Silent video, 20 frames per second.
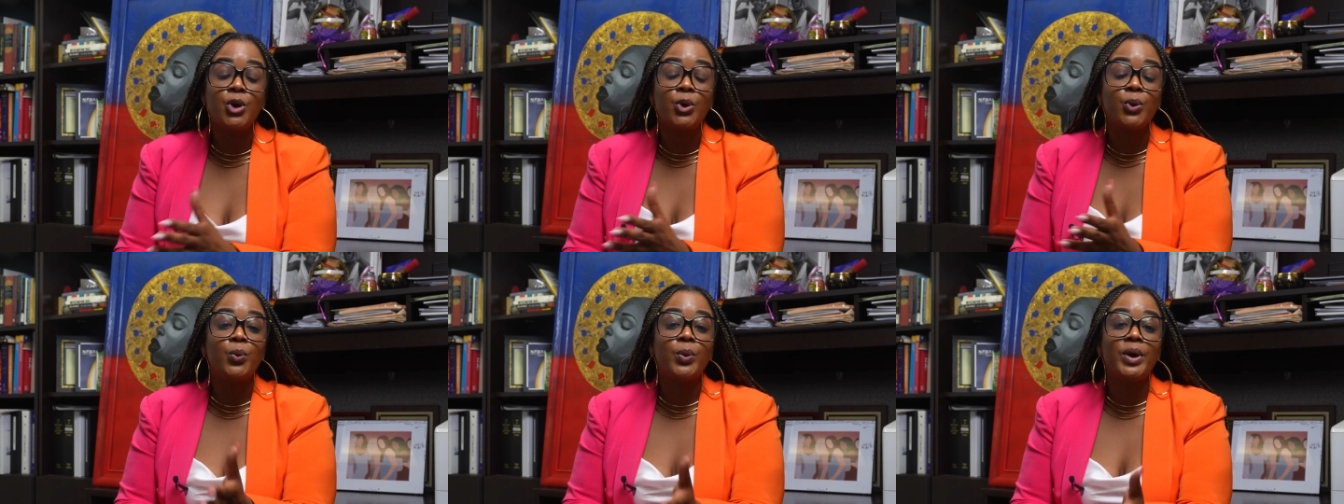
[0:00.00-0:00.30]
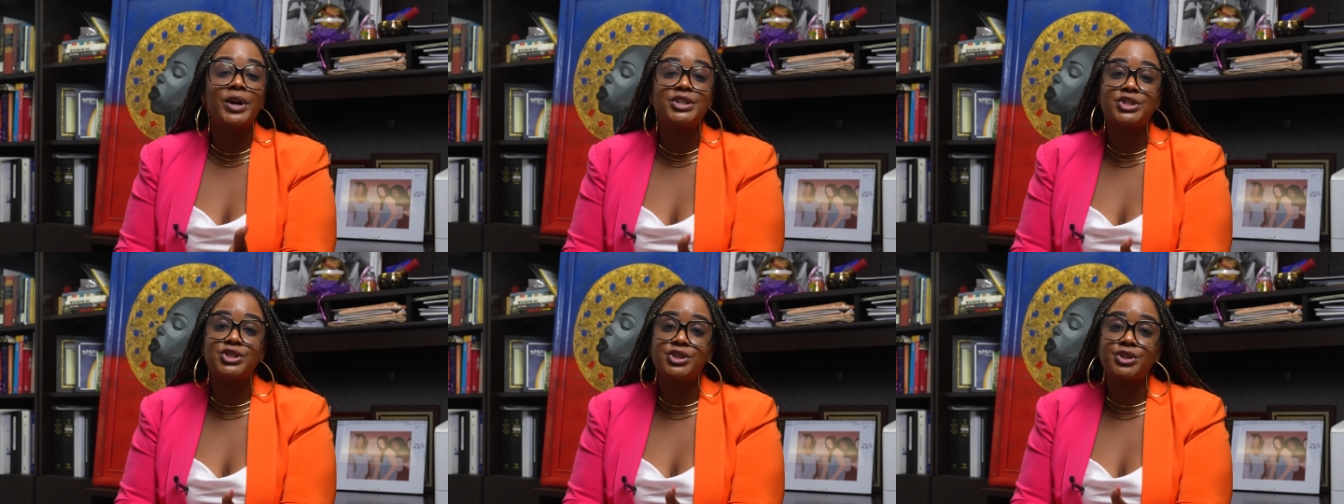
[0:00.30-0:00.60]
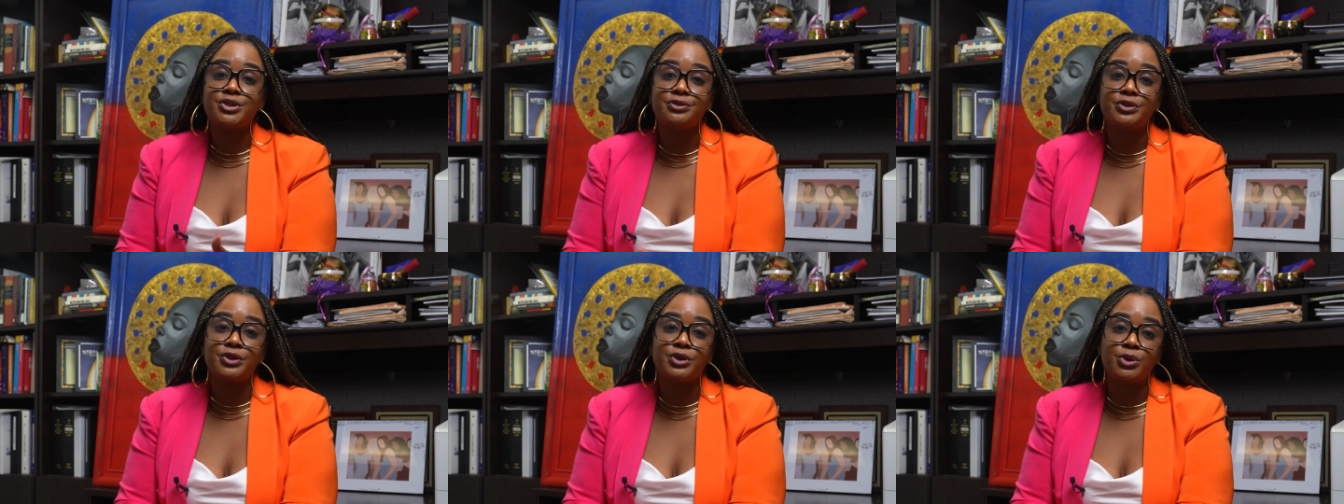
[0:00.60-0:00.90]

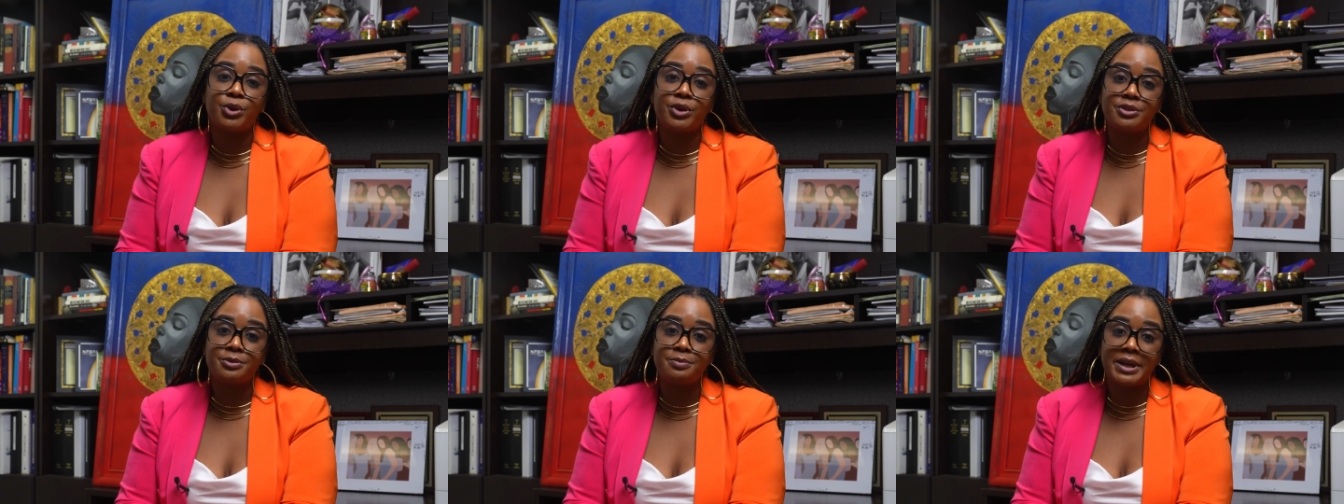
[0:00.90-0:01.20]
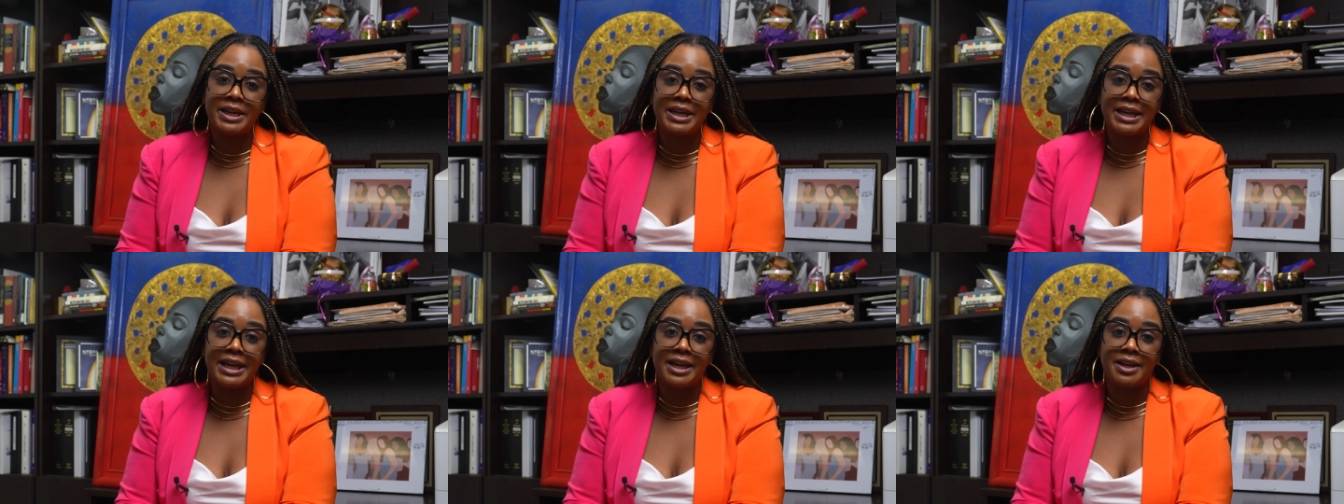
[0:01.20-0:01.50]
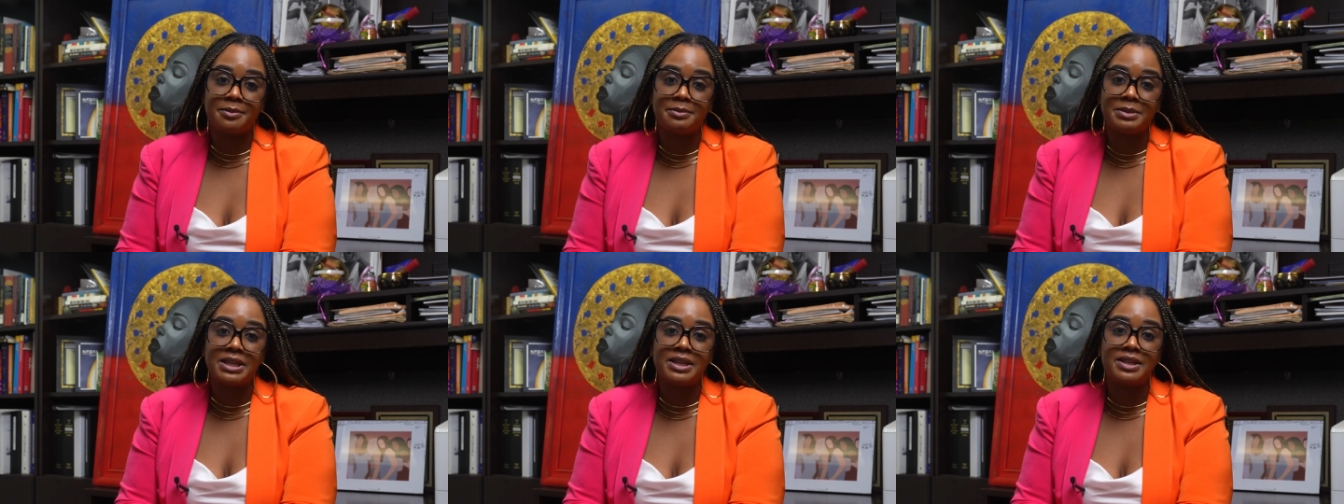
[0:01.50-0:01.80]
Register for North
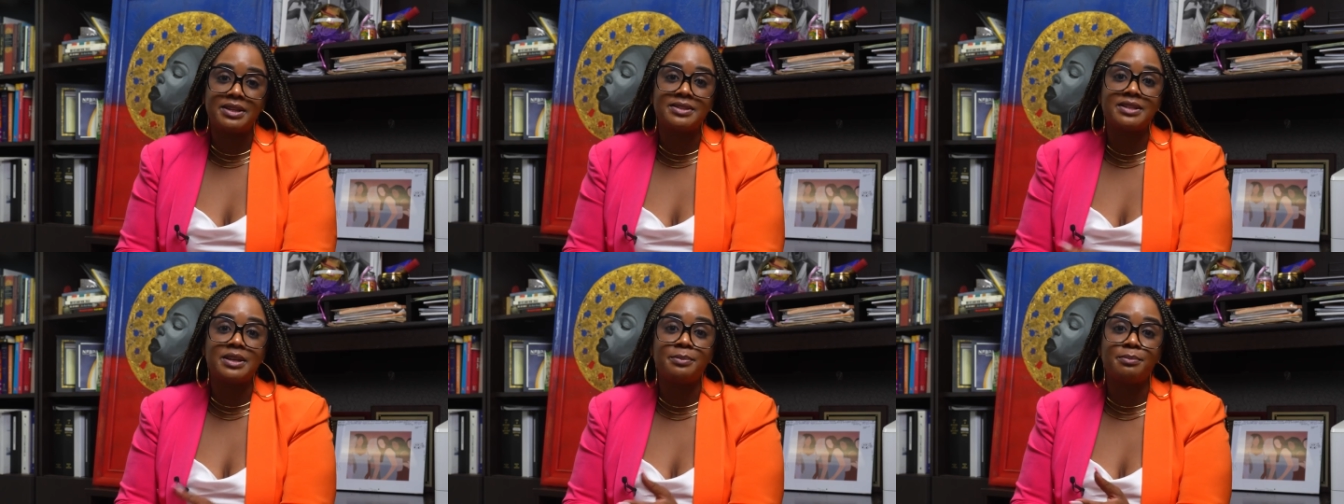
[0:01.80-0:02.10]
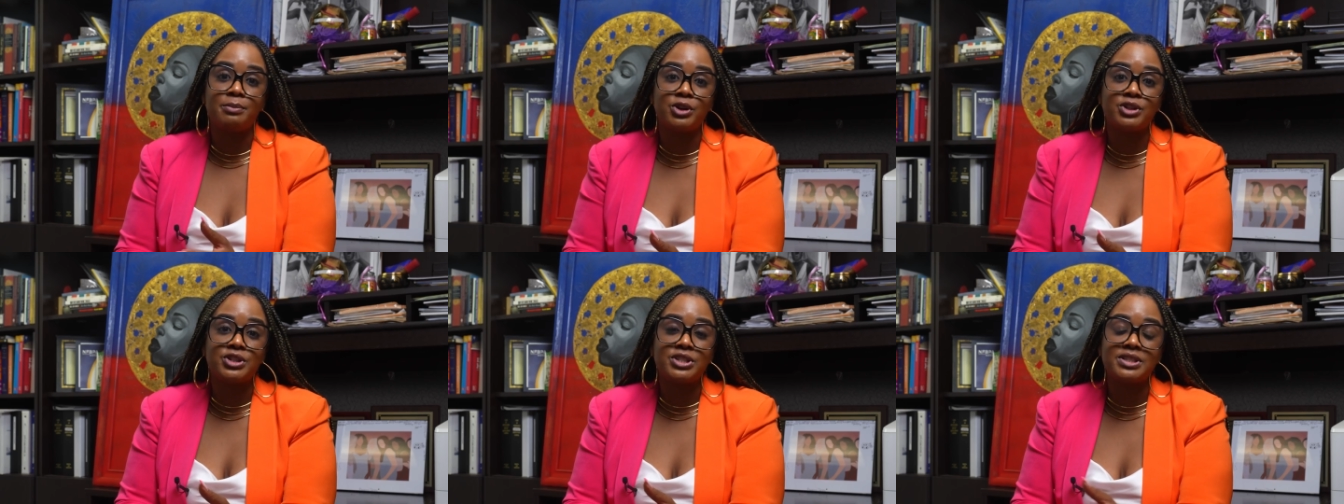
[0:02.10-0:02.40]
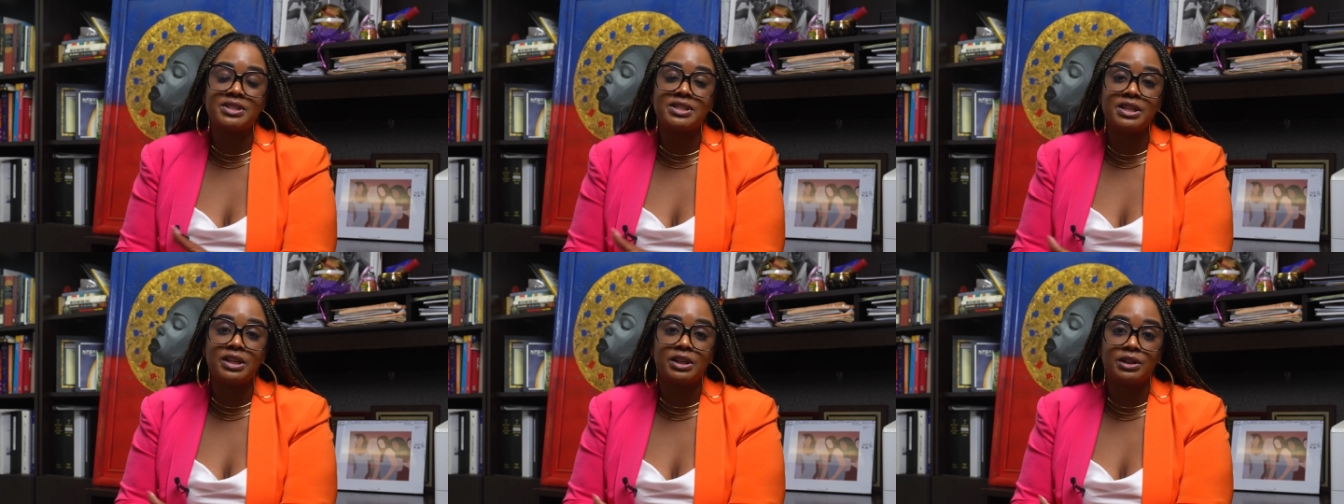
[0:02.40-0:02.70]
Miami's
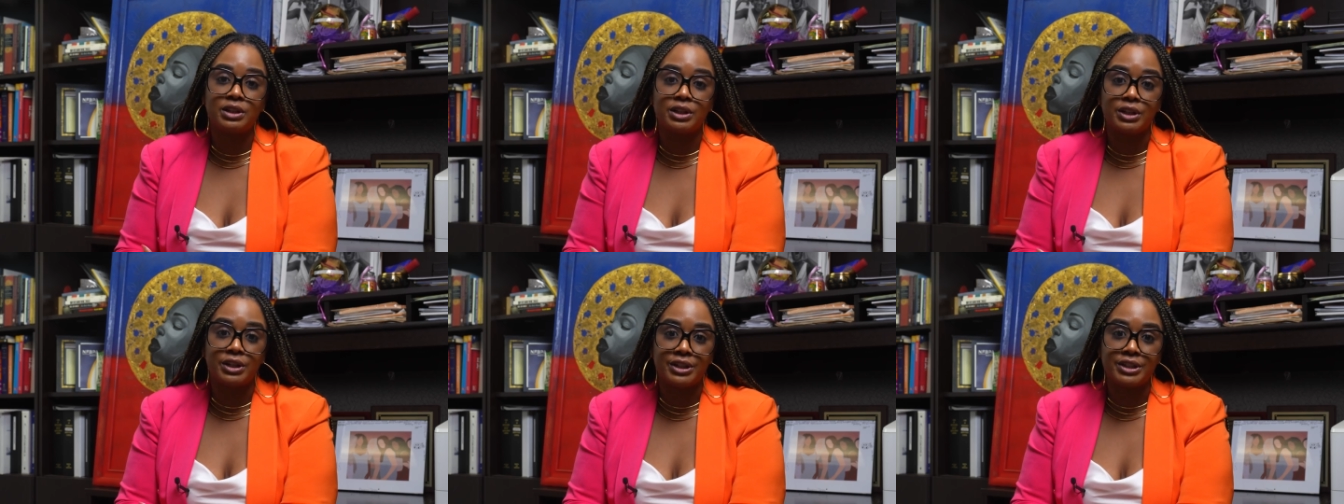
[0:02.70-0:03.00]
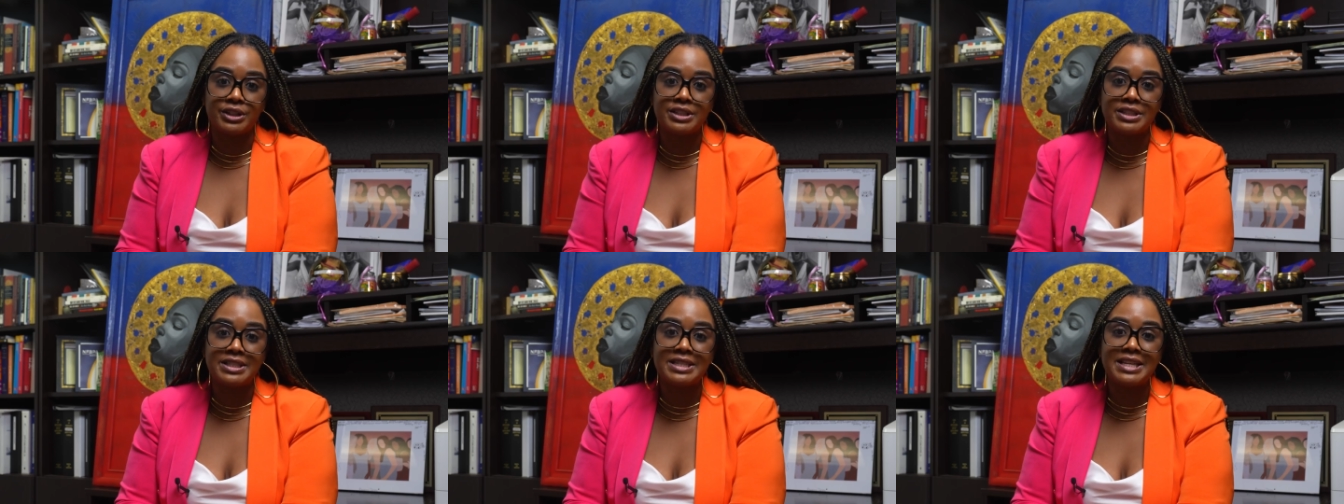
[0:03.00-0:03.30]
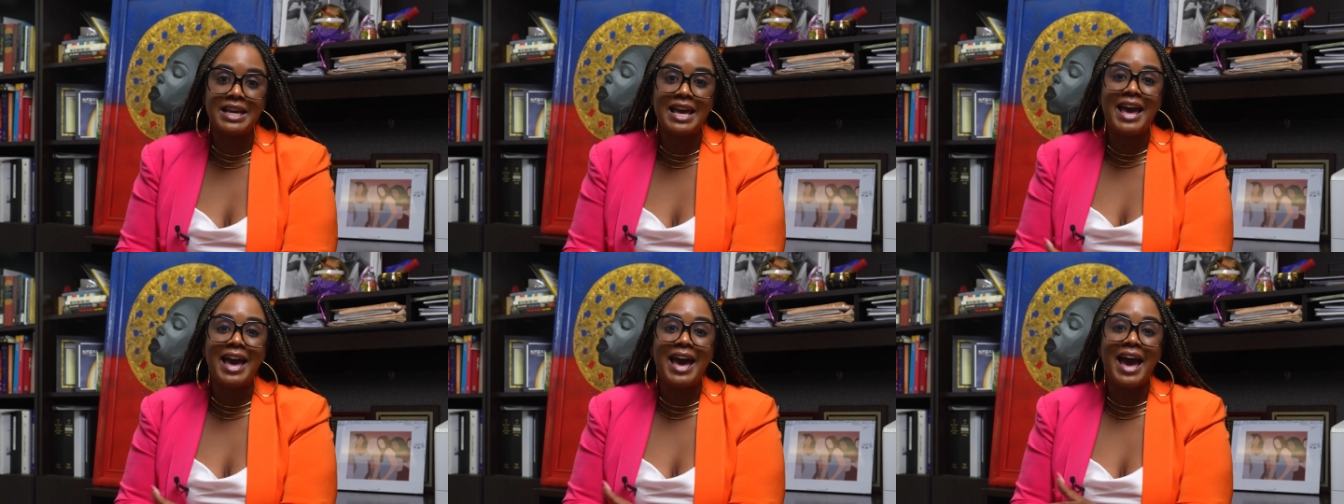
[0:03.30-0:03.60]
emergency alerts